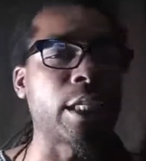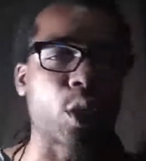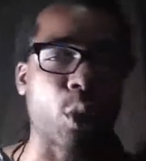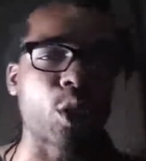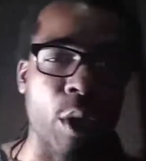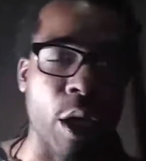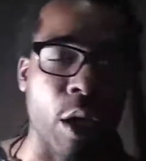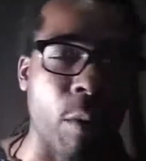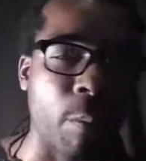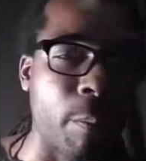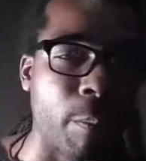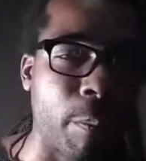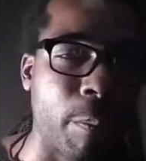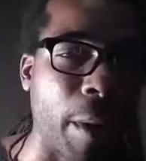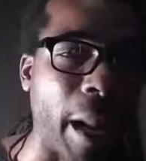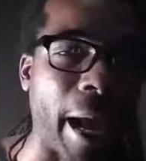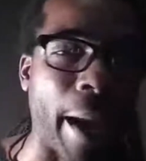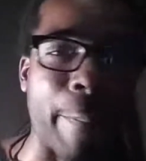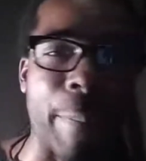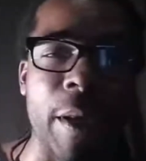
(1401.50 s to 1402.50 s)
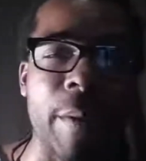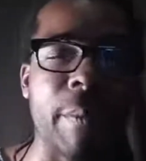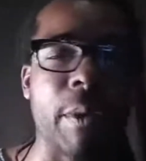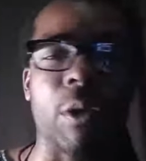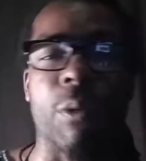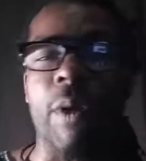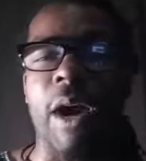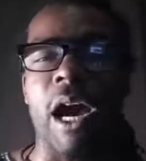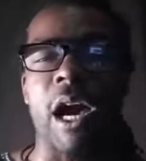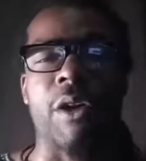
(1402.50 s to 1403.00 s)
12 black people
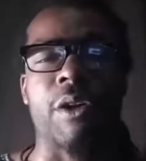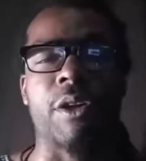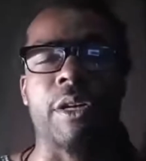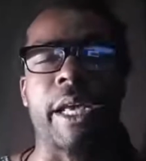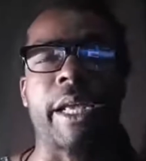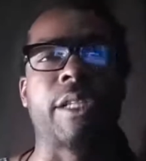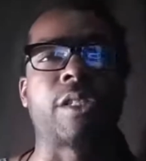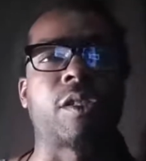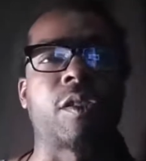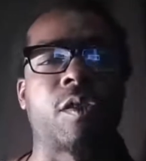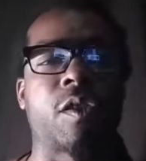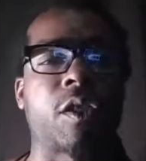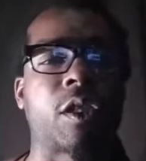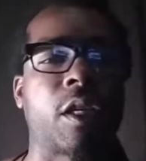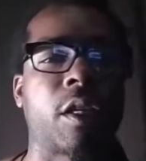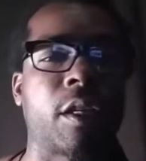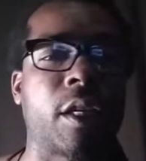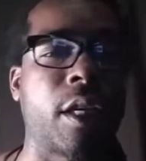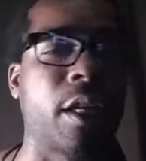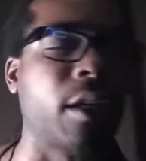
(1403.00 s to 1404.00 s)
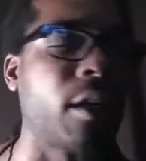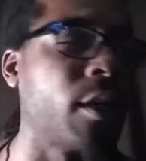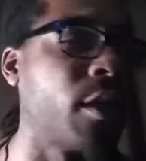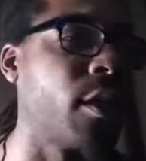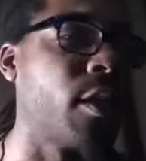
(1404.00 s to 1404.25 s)
around the nation and shit to get